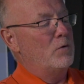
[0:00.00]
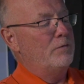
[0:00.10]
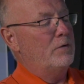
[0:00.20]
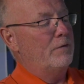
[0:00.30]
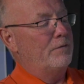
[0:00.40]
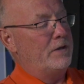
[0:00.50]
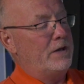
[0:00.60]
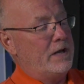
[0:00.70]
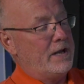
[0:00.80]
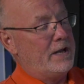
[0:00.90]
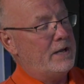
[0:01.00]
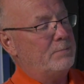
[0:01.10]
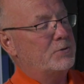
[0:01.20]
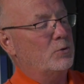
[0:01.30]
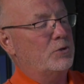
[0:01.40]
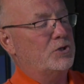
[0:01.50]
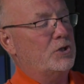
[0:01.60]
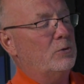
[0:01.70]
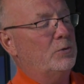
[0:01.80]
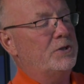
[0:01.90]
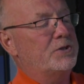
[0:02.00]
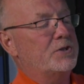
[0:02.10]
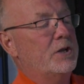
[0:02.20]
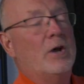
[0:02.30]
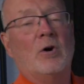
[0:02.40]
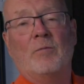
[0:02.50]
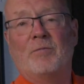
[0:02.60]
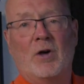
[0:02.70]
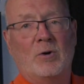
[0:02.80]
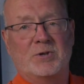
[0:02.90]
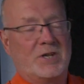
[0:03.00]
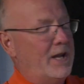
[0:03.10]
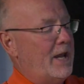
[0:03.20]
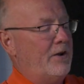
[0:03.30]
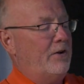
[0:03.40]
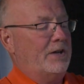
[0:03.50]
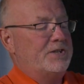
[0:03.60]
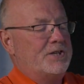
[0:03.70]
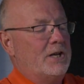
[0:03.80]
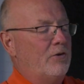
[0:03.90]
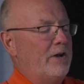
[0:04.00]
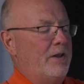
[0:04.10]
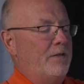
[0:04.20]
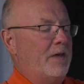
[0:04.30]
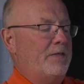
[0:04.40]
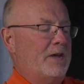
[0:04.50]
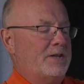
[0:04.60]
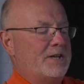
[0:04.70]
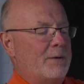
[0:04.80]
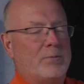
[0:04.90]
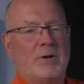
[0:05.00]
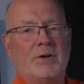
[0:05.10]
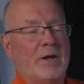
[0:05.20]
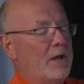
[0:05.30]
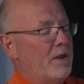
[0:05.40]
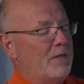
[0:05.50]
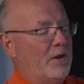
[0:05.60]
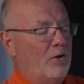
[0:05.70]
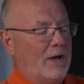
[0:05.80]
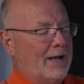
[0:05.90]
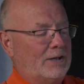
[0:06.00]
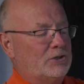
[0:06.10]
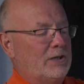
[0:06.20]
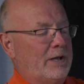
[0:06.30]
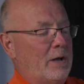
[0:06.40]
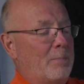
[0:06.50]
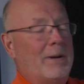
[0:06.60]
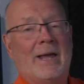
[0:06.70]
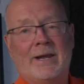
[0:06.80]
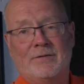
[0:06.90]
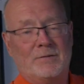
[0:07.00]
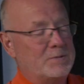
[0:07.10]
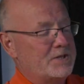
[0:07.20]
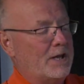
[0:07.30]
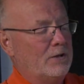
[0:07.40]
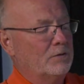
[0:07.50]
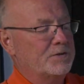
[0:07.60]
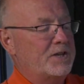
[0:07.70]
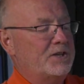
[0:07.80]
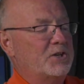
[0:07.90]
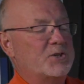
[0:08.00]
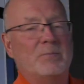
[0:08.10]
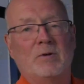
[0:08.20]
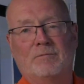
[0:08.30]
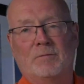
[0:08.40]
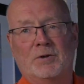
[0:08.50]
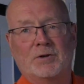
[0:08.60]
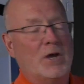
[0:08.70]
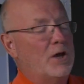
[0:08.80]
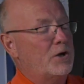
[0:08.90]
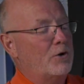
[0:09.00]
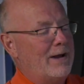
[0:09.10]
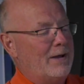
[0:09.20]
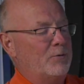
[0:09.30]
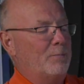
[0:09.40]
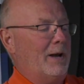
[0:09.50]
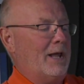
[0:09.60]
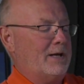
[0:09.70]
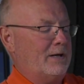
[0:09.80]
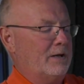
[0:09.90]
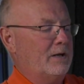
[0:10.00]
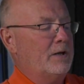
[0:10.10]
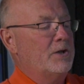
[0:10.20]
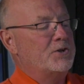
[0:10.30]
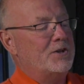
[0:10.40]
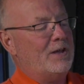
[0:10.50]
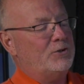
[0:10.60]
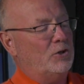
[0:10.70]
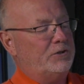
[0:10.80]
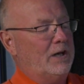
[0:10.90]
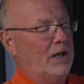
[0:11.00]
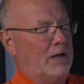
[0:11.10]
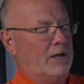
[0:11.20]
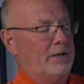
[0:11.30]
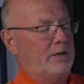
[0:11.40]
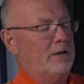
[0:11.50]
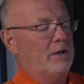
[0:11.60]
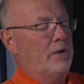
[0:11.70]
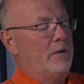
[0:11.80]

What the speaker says: movement of the hips or the shoulders, those again are ancillary, that they're separate. They're not actually a plane of themselves, they're just a movement around a plane. So that dotted line,